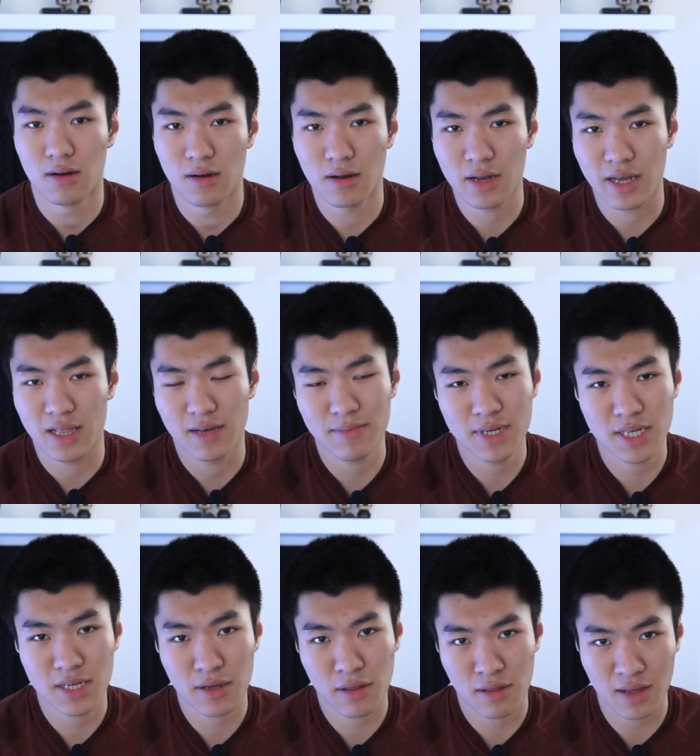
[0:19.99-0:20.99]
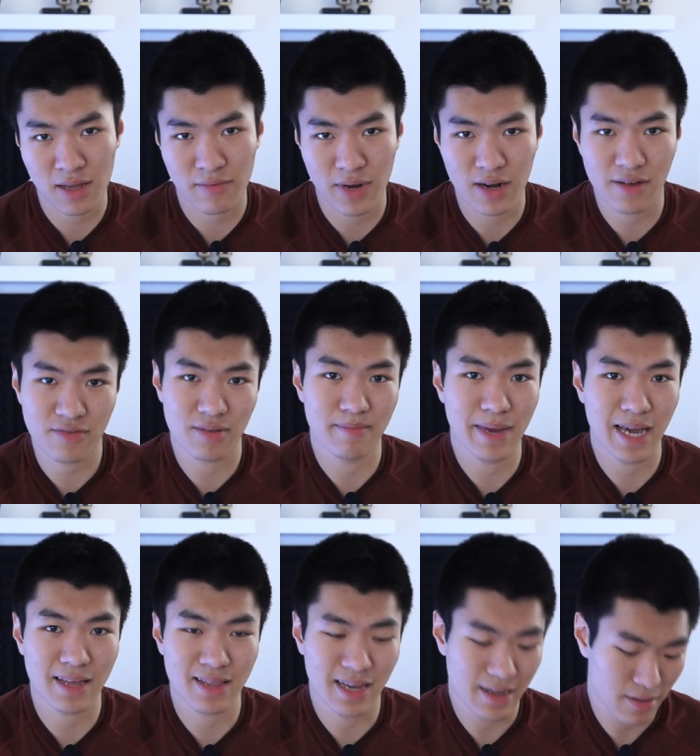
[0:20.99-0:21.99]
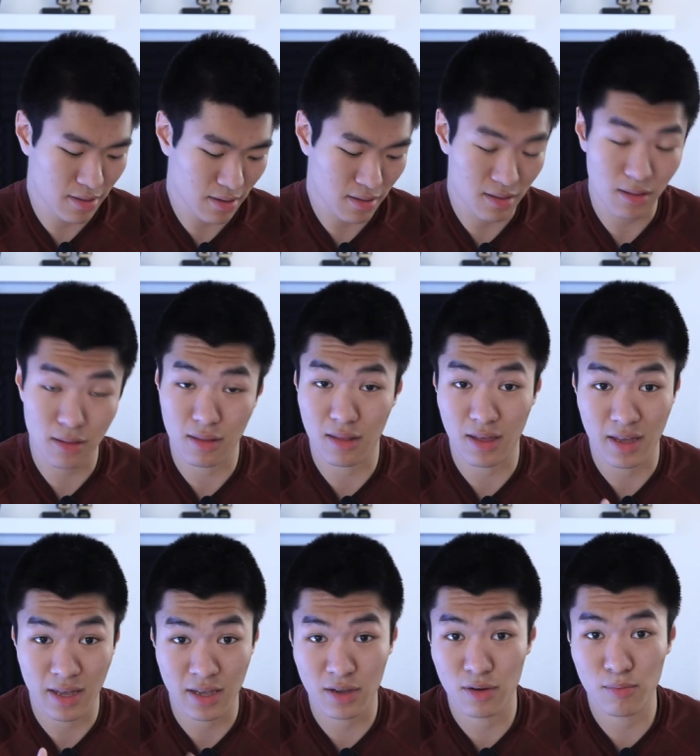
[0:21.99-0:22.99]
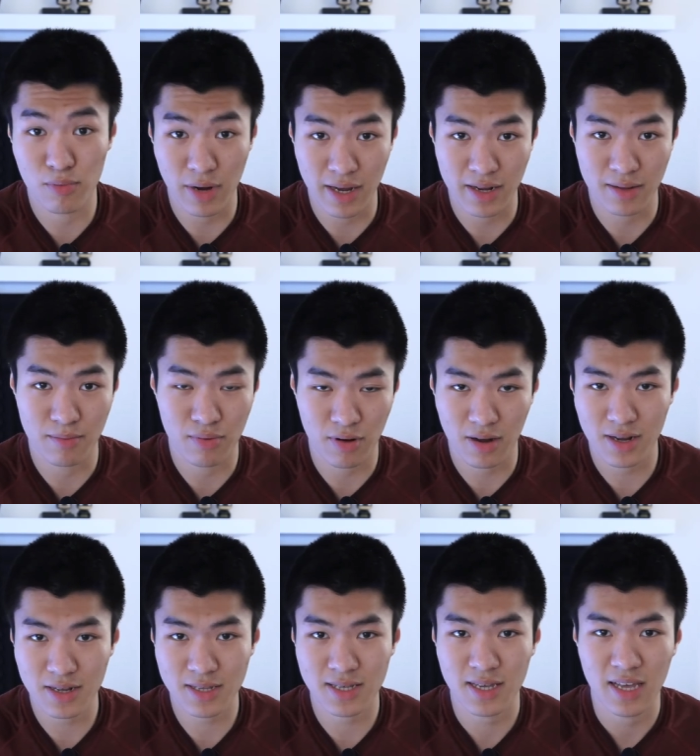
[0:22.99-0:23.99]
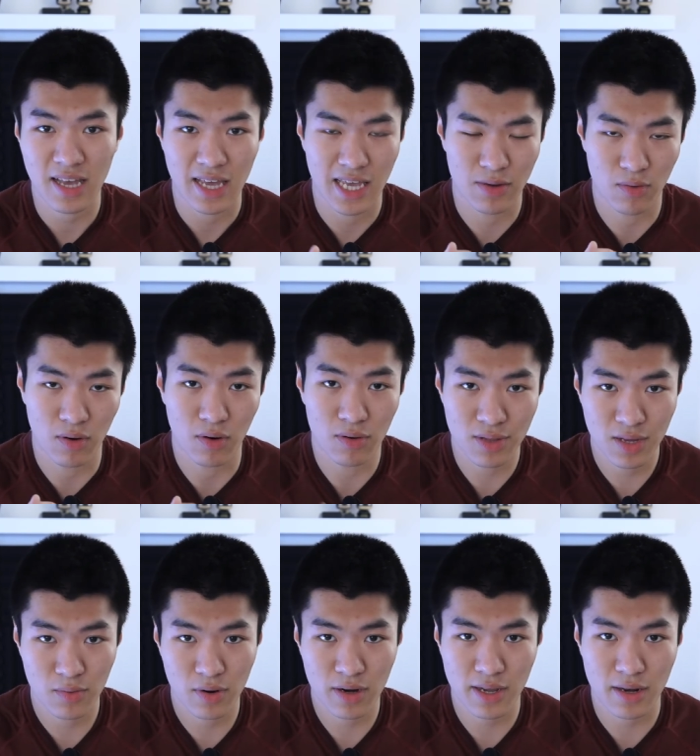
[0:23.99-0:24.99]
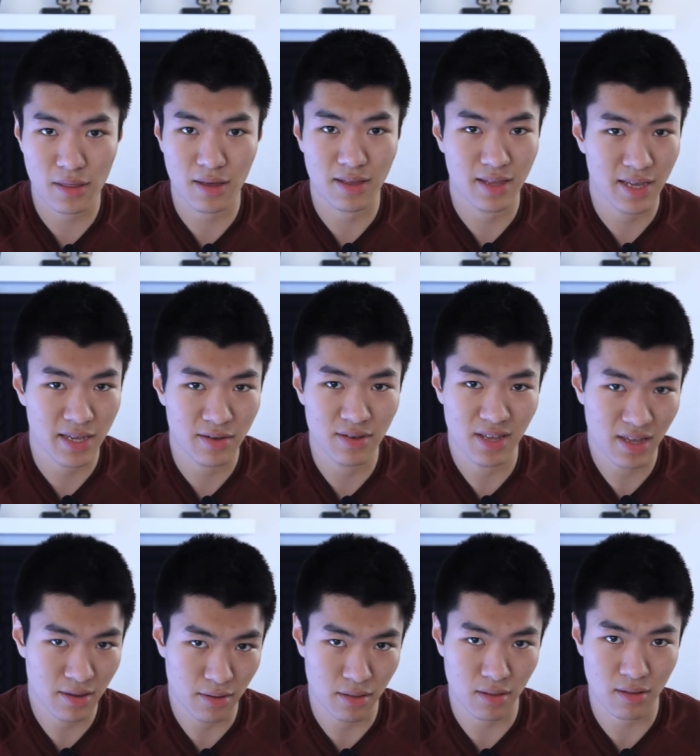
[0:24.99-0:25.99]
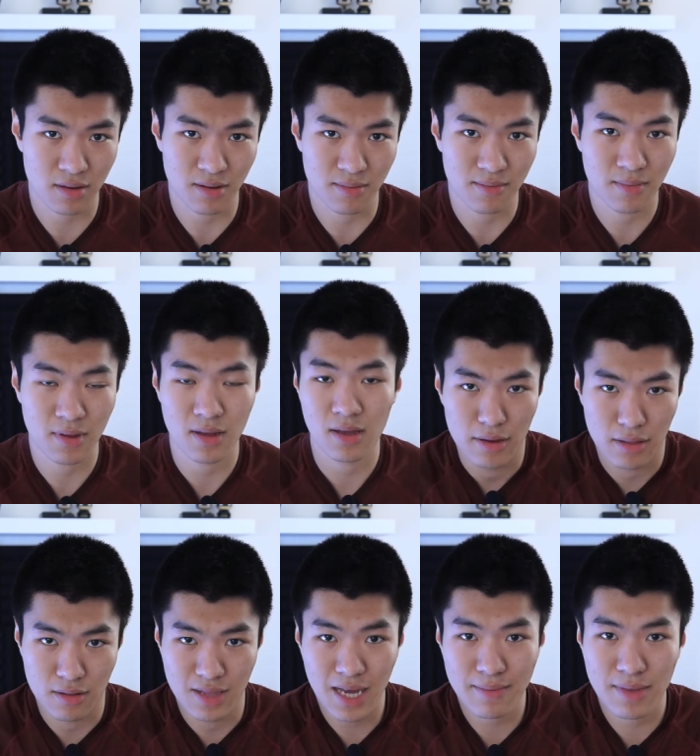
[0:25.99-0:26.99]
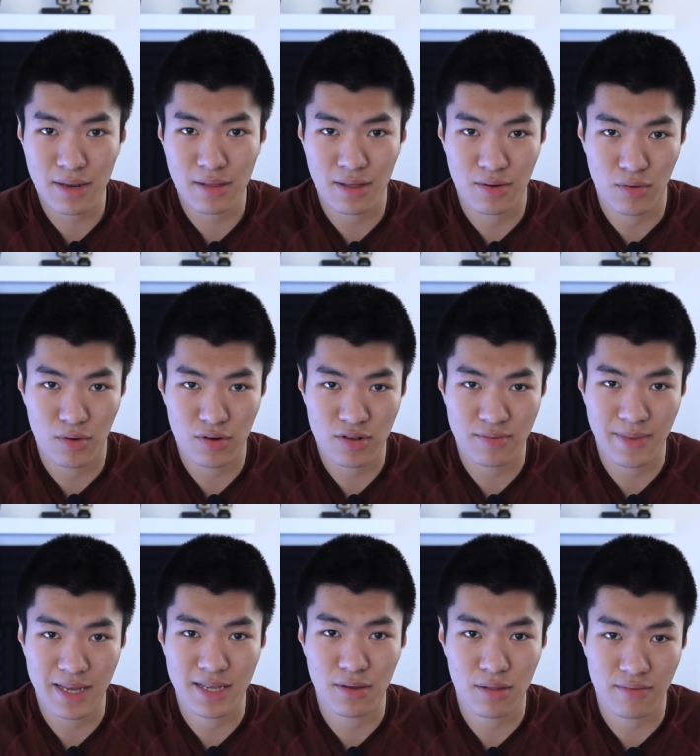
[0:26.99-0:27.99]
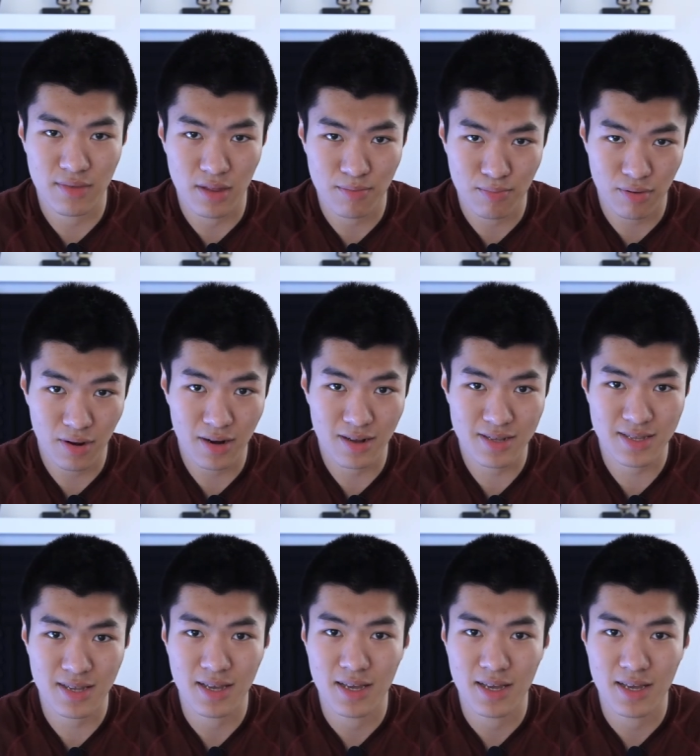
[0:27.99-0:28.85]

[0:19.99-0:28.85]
Okay, let me just say right off the bat that since this is a Hue branded product, it will only work inside the Hue ecosystem. So that means in order to make use of this product,